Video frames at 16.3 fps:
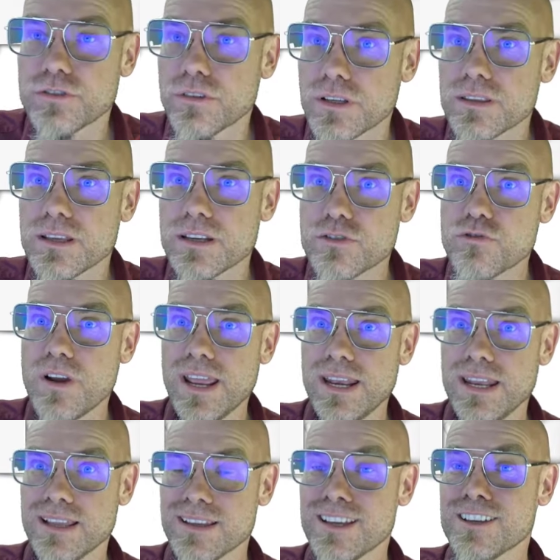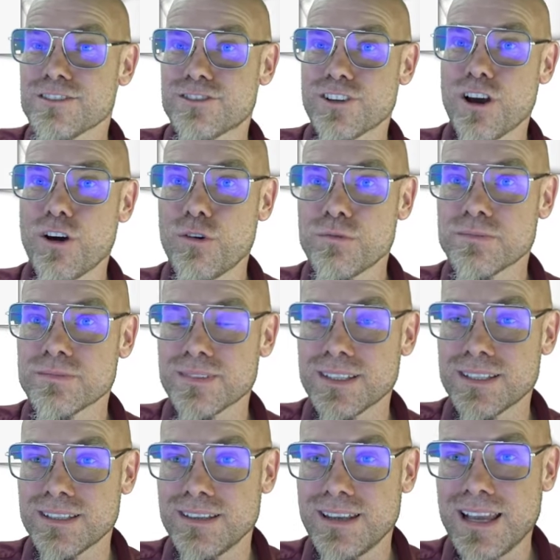during their training. So
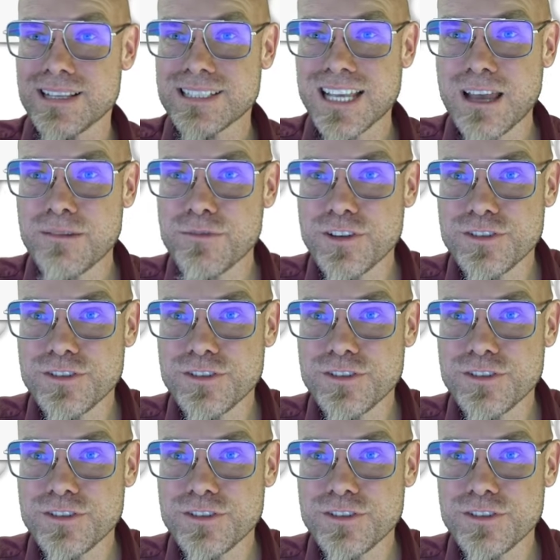next time